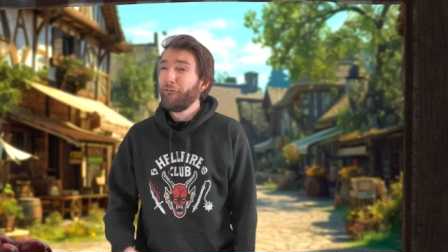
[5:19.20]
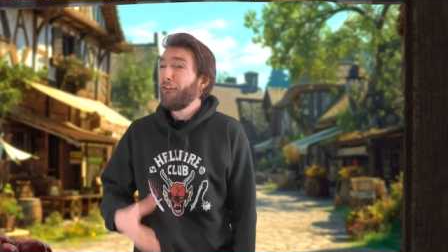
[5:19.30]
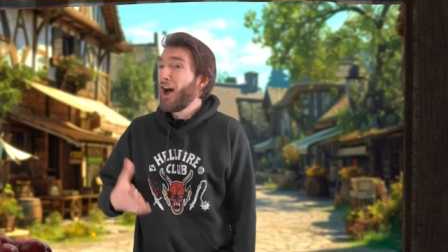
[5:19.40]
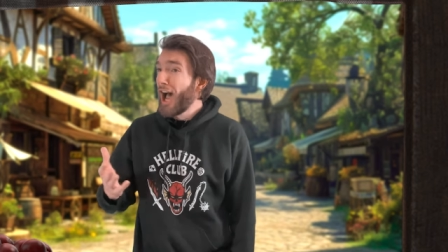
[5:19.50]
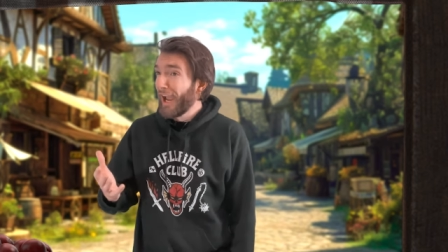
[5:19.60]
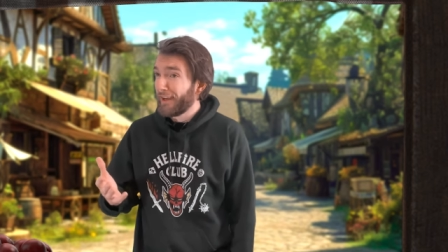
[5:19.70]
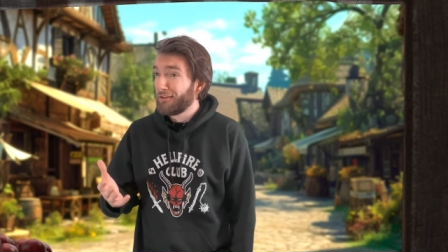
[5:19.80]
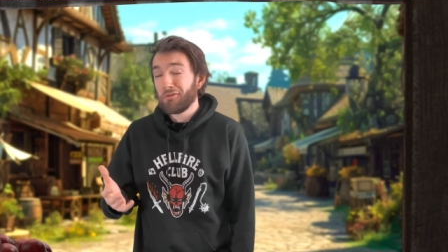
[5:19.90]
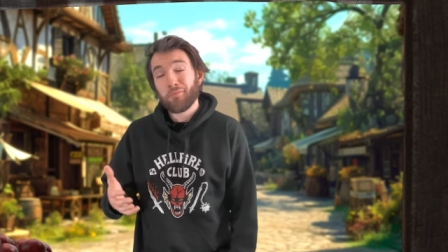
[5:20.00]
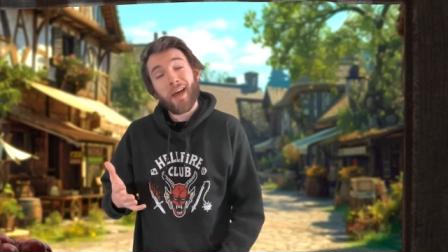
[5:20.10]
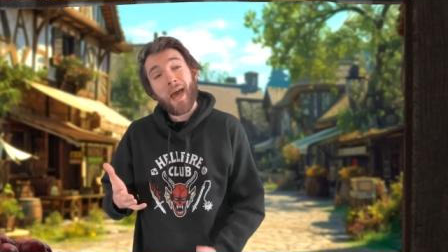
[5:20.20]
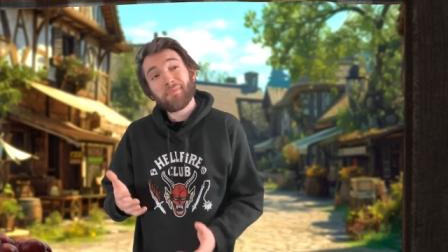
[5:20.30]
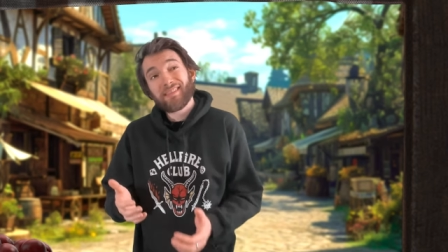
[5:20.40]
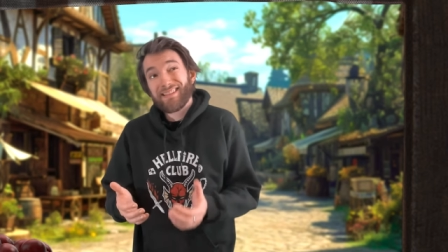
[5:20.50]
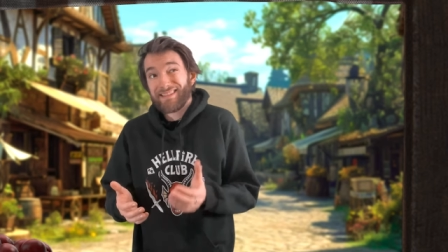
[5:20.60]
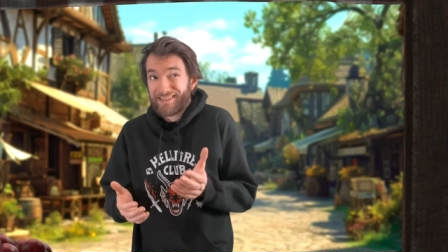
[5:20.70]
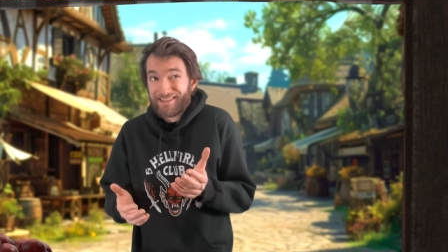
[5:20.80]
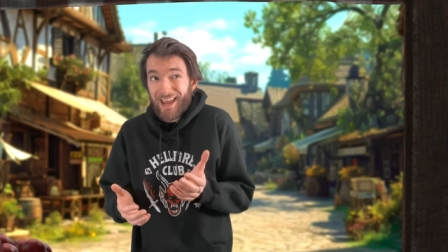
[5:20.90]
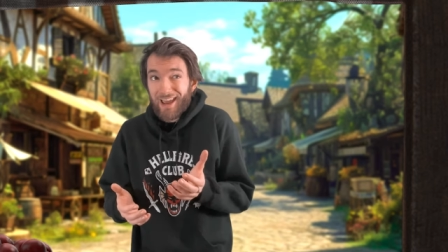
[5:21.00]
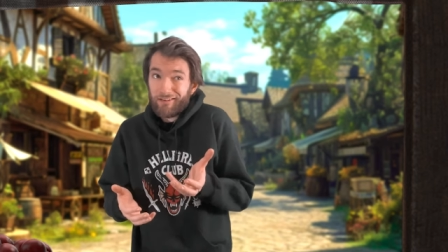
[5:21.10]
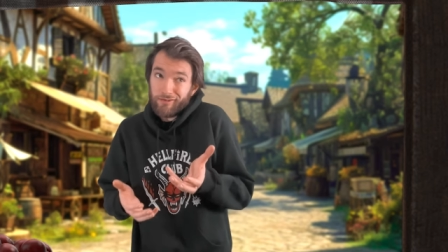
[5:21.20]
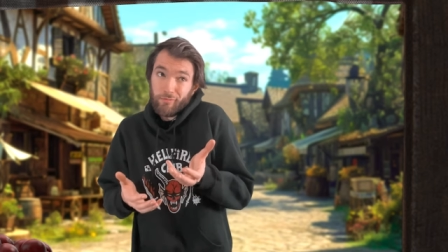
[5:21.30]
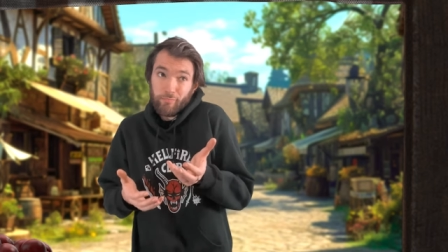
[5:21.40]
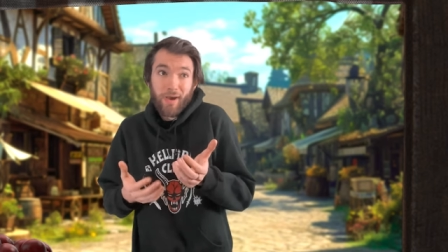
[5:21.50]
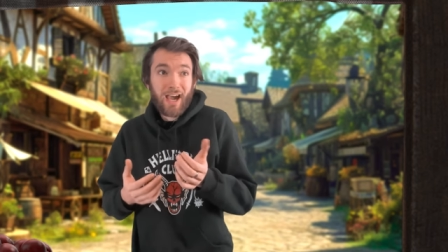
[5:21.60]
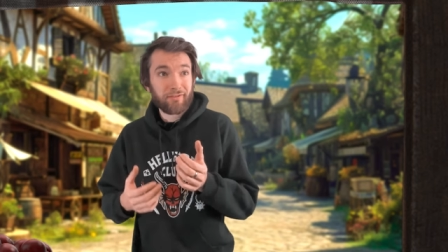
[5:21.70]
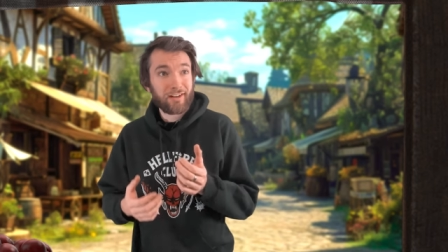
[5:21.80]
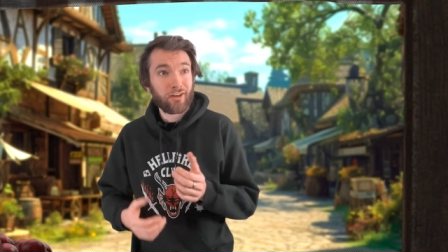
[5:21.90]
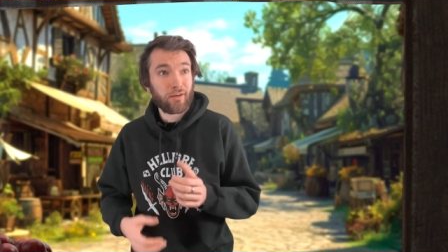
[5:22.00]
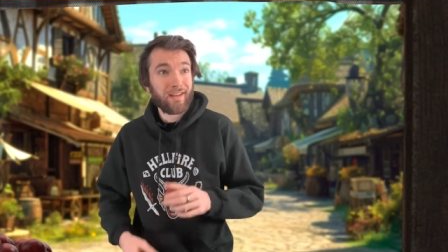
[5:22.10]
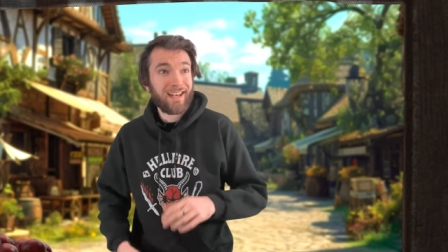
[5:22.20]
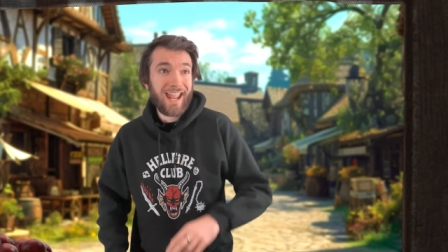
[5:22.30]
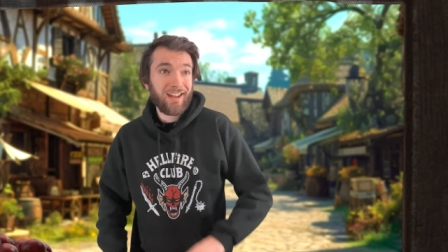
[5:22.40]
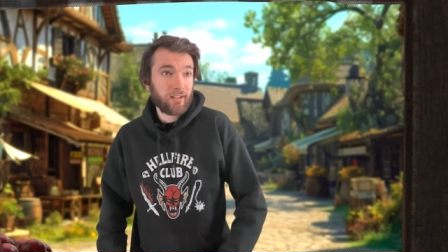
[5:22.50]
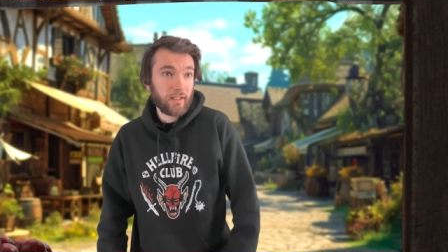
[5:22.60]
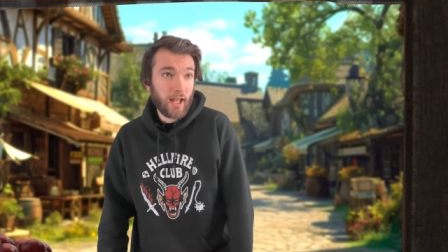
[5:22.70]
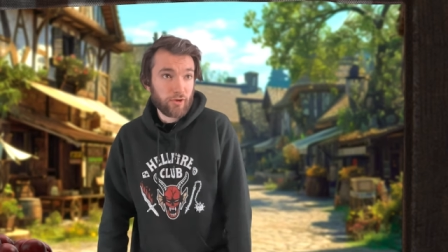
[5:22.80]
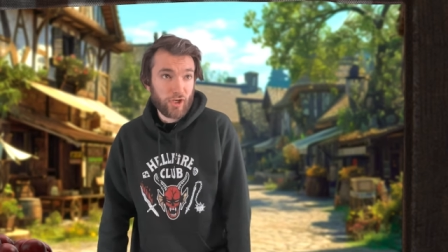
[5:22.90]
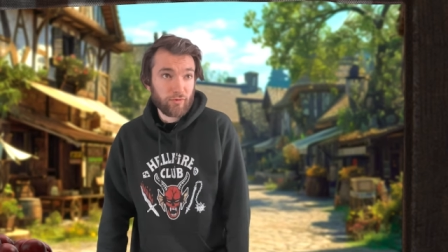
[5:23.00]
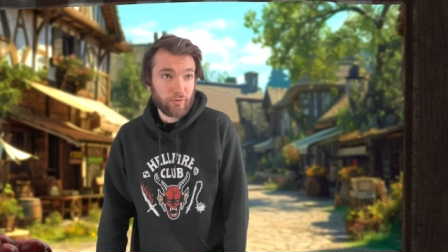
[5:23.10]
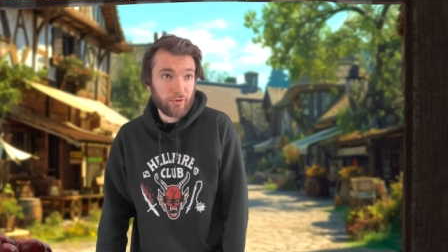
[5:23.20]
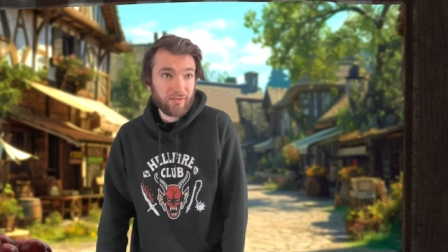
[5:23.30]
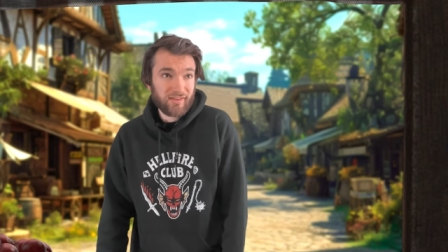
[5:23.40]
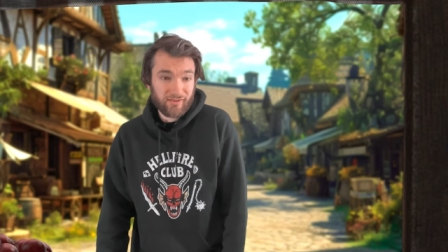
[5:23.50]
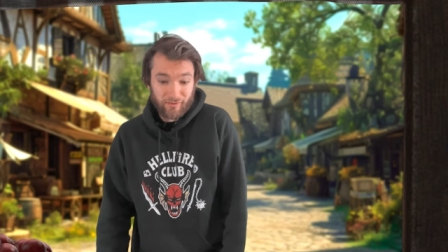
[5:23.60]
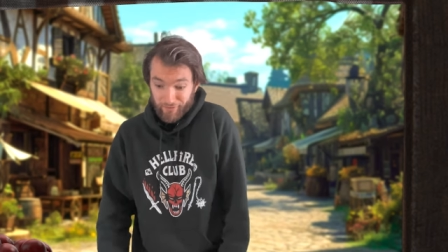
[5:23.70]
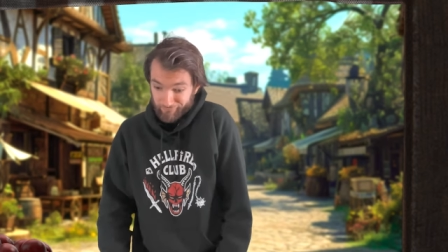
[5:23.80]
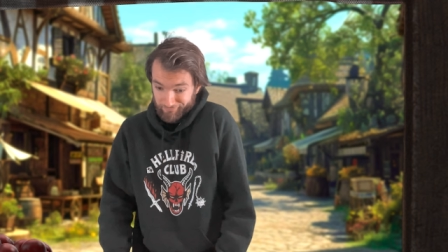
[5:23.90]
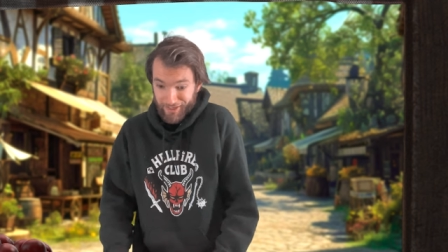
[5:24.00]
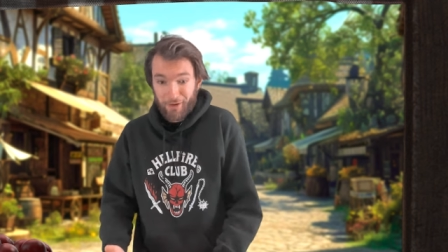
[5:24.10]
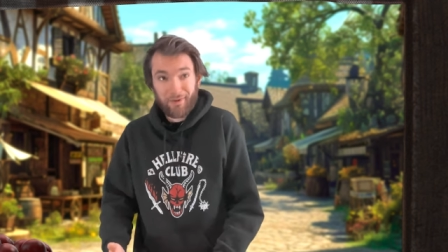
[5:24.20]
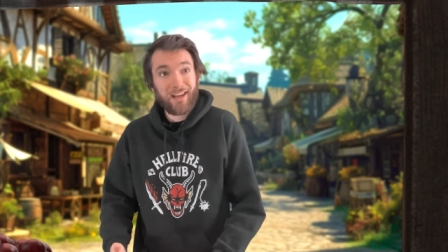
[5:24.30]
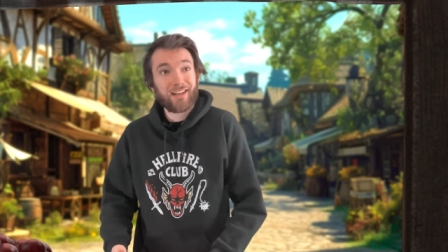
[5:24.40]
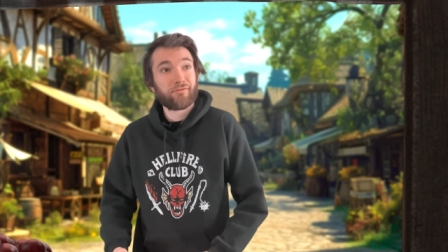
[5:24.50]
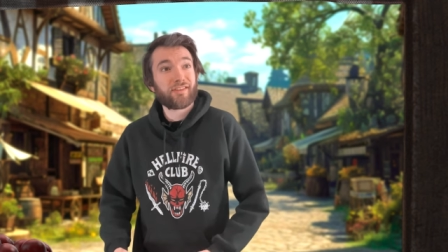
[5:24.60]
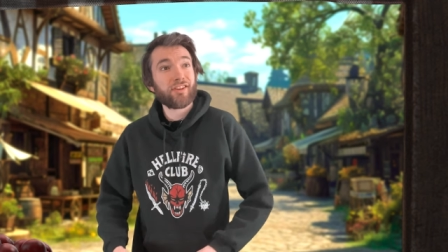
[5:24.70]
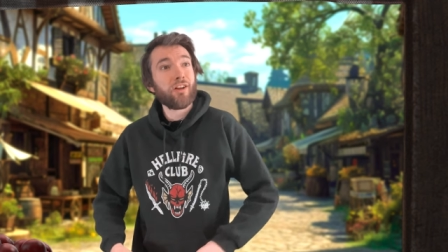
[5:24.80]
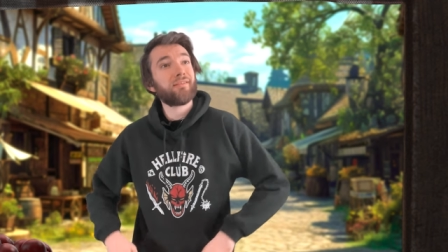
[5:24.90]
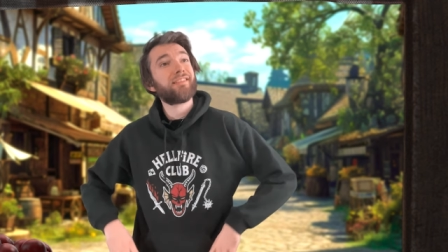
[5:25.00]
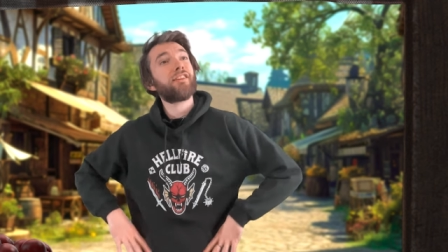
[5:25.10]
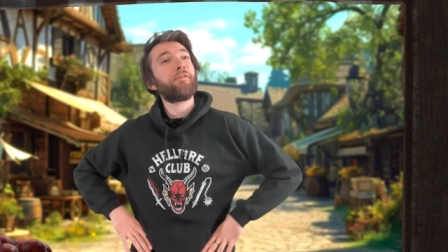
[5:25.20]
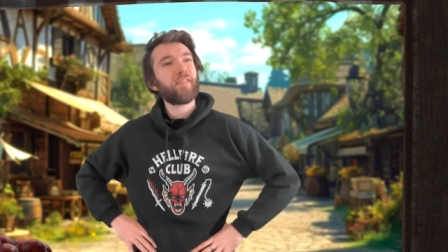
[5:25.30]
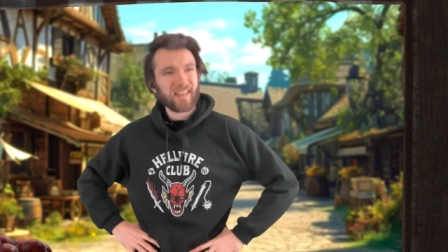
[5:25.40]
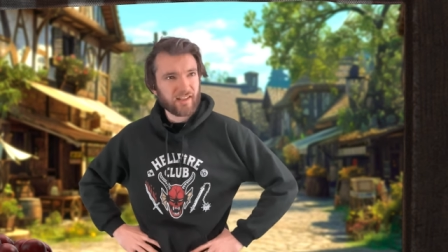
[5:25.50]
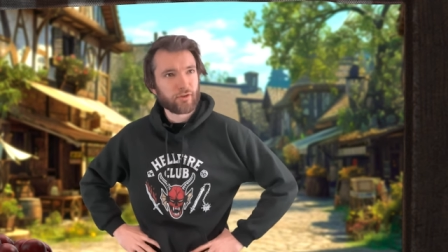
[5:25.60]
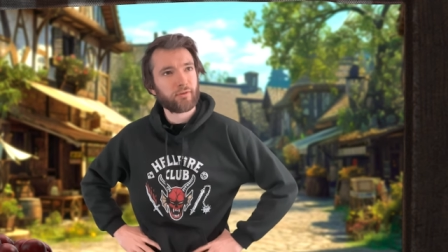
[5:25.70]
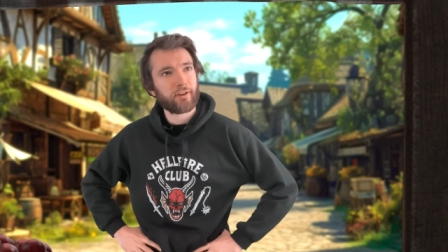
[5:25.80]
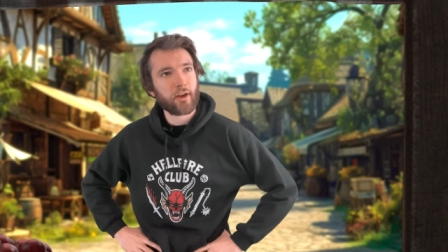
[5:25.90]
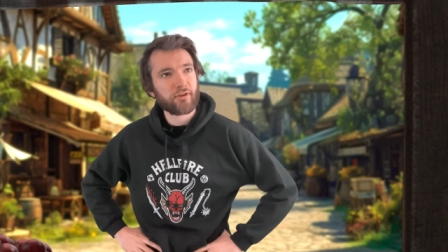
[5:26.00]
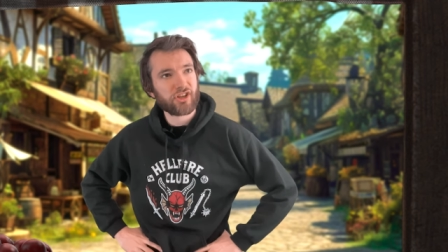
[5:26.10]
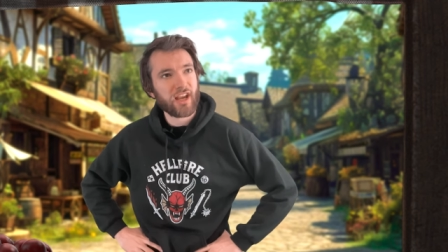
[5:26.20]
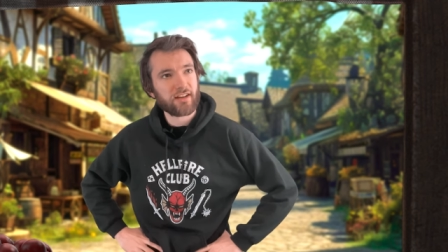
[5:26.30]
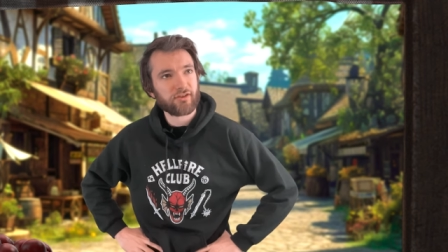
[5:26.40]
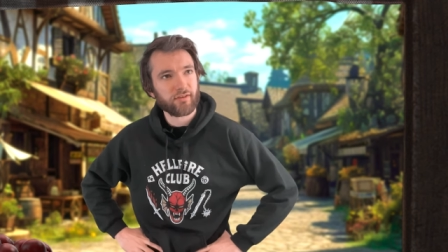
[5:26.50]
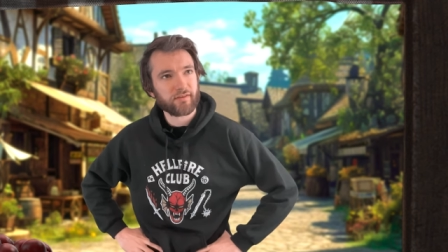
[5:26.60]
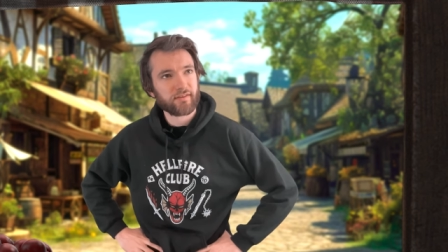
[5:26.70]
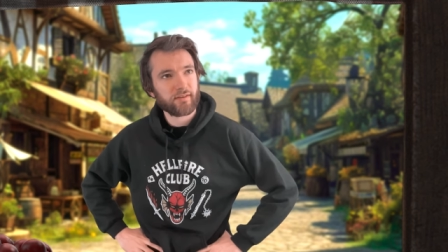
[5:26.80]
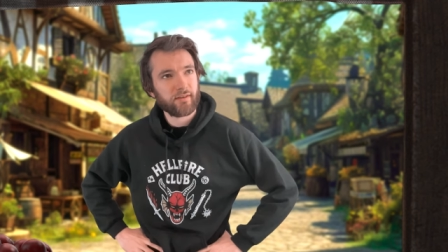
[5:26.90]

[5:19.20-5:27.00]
Fine. Perhaps instead the bartering got a bit heated at our general goods store and now we need to resolve the physical negotiations.